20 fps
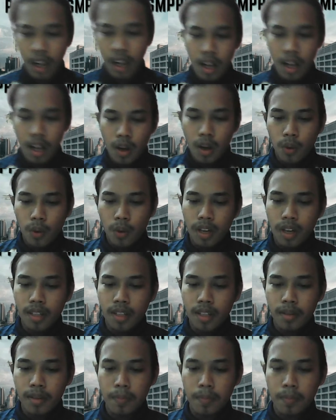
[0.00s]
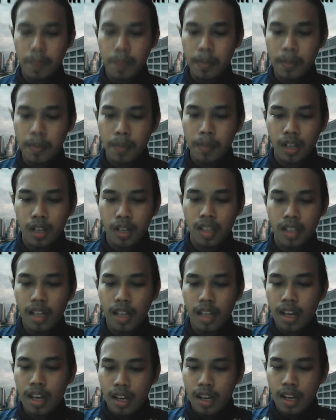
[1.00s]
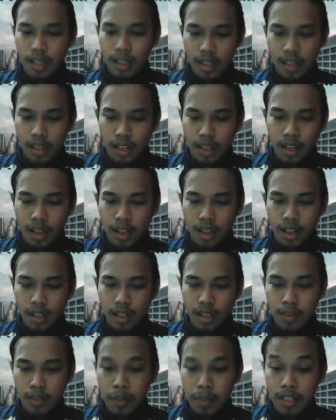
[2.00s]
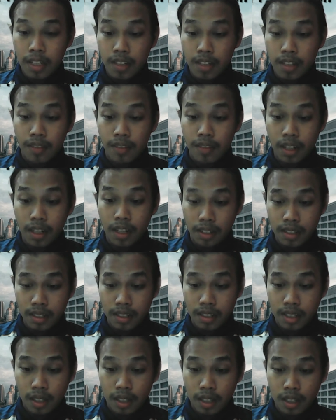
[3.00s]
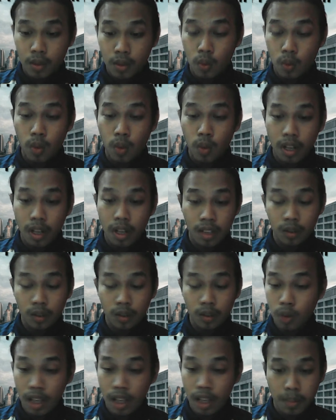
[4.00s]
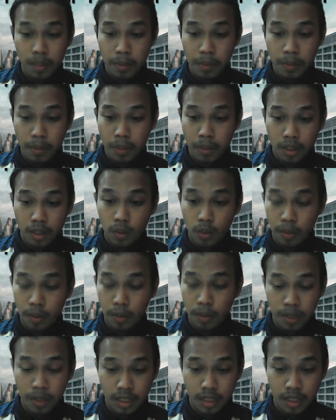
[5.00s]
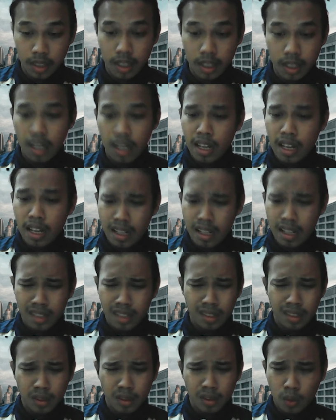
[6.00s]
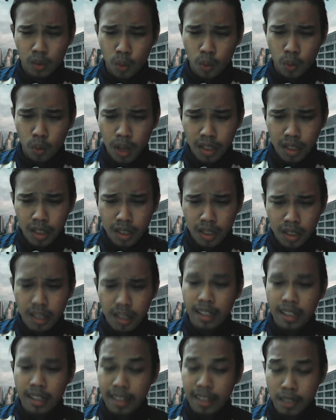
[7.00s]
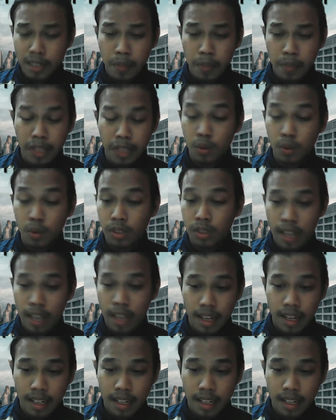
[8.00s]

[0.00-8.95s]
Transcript: when people spread their virus to other people, to one person, one can spread to 10,